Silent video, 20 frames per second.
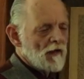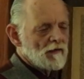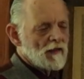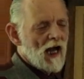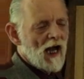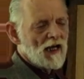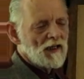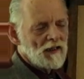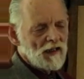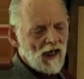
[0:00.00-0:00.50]

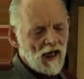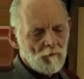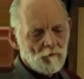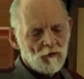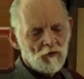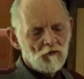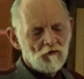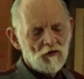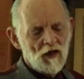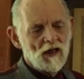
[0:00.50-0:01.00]

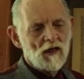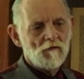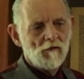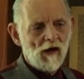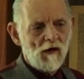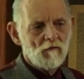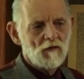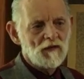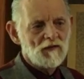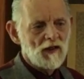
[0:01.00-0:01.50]
98% of
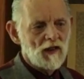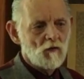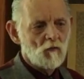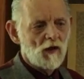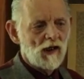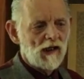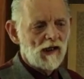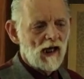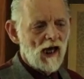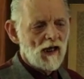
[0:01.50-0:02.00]
everything
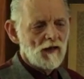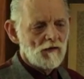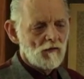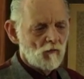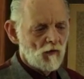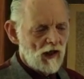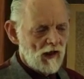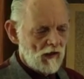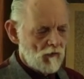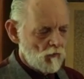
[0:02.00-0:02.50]
we get,
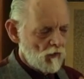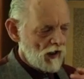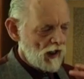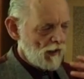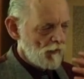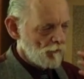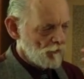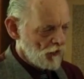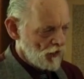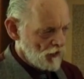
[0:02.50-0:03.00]
we, we
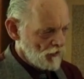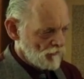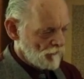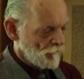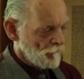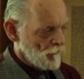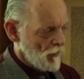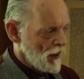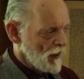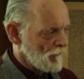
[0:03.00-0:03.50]
put this
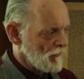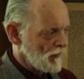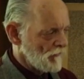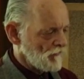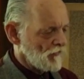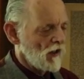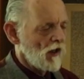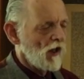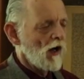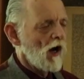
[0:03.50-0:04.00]
in front of
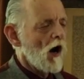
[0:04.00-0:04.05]
us,